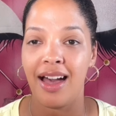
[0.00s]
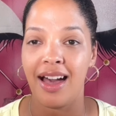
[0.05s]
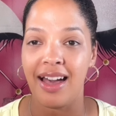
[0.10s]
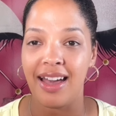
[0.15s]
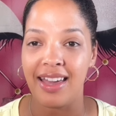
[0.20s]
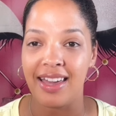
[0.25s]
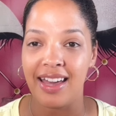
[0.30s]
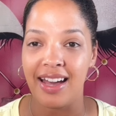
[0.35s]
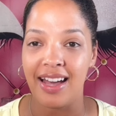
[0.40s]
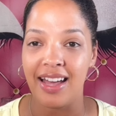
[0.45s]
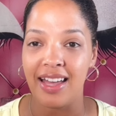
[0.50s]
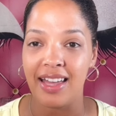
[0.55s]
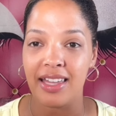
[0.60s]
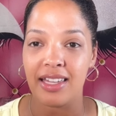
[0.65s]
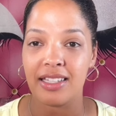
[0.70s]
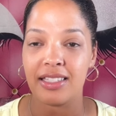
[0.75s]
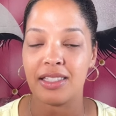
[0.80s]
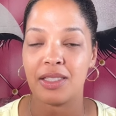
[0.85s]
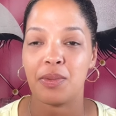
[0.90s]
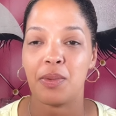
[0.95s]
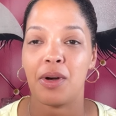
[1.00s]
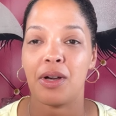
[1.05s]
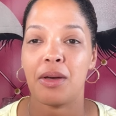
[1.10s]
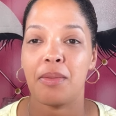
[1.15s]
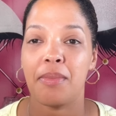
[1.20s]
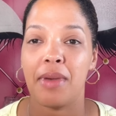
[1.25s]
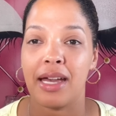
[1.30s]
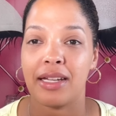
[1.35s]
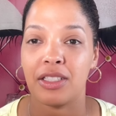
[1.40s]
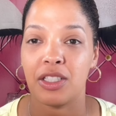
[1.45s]
Hi guys, welcome
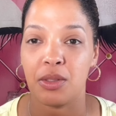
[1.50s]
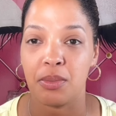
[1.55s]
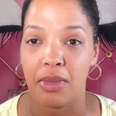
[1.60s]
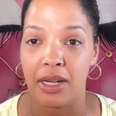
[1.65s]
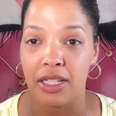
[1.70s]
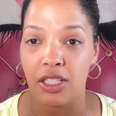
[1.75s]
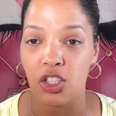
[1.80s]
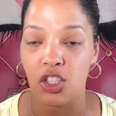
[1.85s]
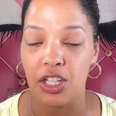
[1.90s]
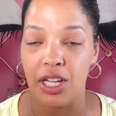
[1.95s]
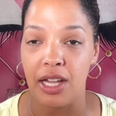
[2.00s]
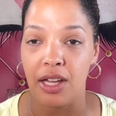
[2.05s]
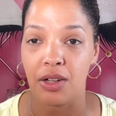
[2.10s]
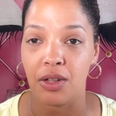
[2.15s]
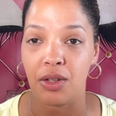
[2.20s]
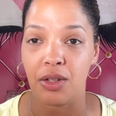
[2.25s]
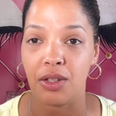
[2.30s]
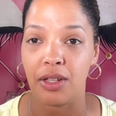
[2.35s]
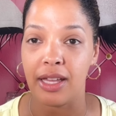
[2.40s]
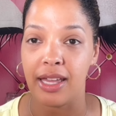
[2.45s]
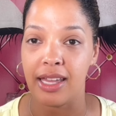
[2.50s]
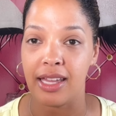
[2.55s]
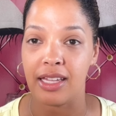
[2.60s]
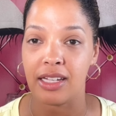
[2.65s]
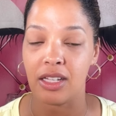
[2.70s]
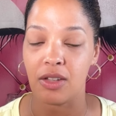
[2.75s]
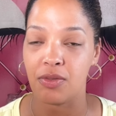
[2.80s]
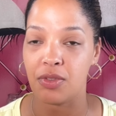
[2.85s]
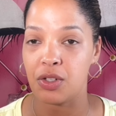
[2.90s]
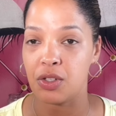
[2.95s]
back to my channel and
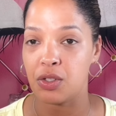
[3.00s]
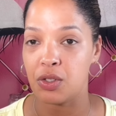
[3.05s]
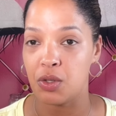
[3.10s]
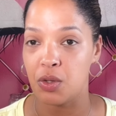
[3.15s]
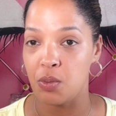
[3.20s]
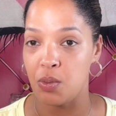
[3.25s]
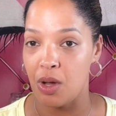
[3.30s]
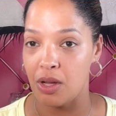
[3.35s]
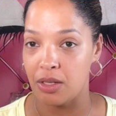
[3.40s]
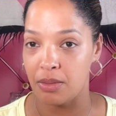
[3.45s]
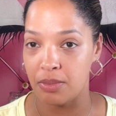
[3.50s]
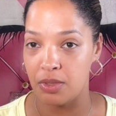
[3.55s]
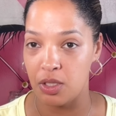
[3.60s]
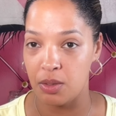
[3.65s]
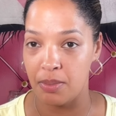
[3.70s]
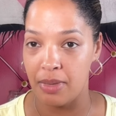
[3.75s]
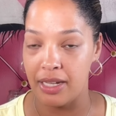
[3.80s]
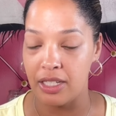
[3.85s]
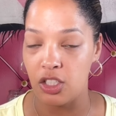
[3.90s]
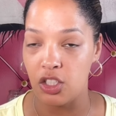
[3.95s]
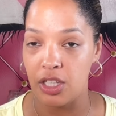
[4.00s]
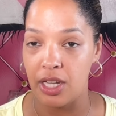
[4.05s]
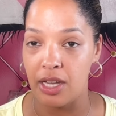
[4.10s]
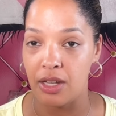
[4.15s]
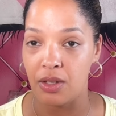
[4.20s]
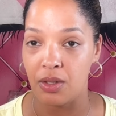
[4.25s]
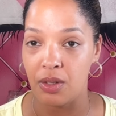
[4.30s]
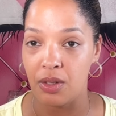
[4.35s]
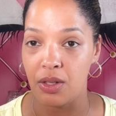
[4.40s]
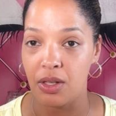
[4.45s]
if you're new, welcome to my
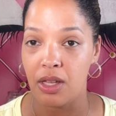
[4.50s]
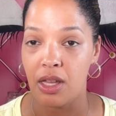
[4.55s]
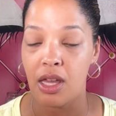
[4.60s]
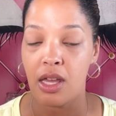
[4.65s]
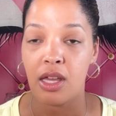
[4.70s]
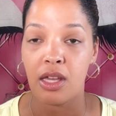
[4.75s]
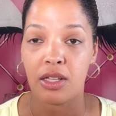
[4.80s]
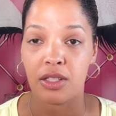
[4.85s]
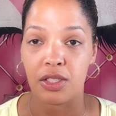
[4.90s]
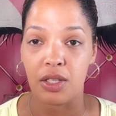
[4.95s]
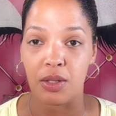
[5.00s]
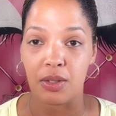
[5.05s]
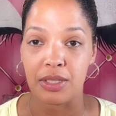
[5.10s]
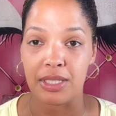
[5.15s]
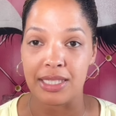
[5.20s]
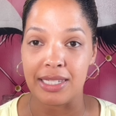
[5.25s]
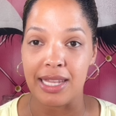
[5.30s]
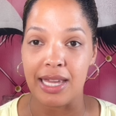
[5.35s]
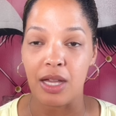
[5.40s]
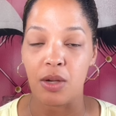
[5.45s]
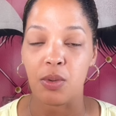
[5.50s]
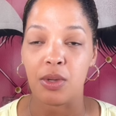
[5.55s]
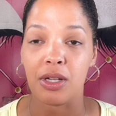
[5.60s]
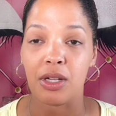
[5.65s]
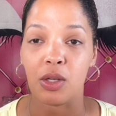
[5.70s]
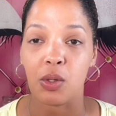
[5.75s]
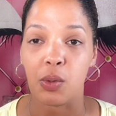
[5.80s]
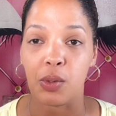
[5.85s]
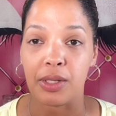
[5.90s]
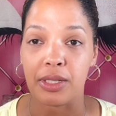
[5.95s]
channel. So today we are
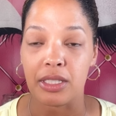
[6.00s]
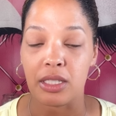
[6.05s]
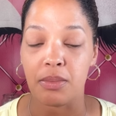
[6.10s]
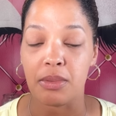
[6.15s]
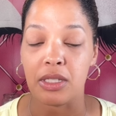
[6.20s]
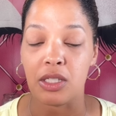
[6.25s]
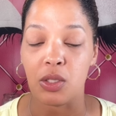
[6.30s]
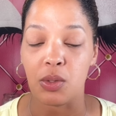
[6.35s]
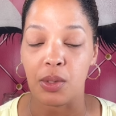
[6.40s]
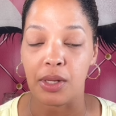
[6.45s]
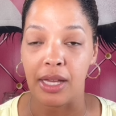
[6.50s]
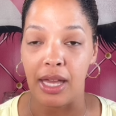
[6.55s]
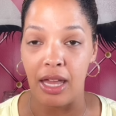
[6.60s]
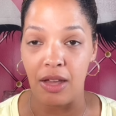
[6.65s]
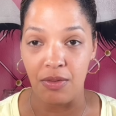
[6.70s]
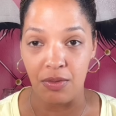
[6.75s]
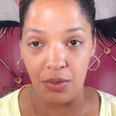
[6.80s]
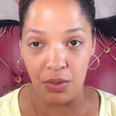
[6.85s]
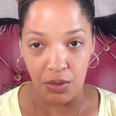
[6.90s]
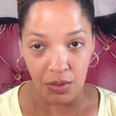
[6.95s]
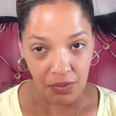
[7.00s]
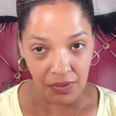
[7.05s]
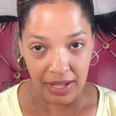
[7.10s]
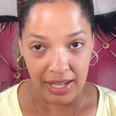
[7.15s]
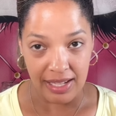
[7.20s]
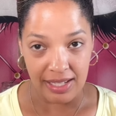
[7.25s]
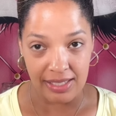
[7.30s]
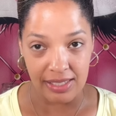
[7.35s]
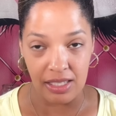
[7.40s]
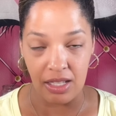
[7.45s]
going to be doing a full
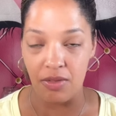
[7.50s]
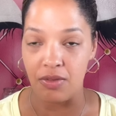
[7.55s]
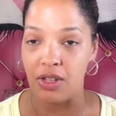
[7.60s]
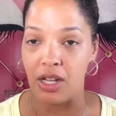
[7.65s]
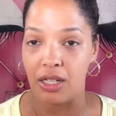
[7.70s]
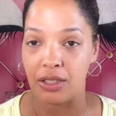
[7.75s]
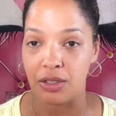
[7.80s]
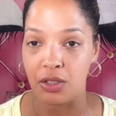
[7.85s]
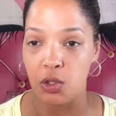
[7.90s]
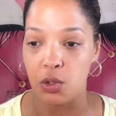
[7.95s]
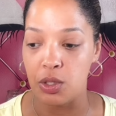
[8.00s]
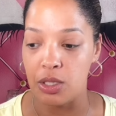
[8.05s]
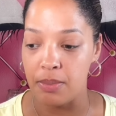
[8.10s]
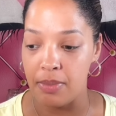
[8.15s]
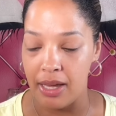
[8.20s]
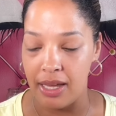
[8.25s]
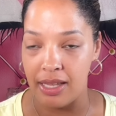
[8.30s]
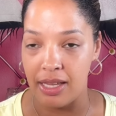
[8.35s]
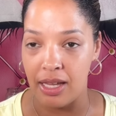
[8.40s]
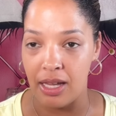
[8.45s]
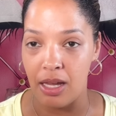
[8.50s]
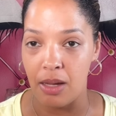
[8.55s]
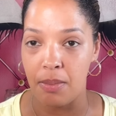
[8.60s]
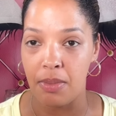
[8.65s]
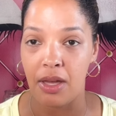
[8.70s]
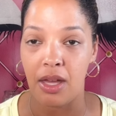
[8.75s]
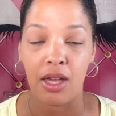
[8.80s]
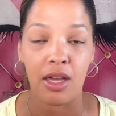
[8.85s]
face of Dollar Tree makeup.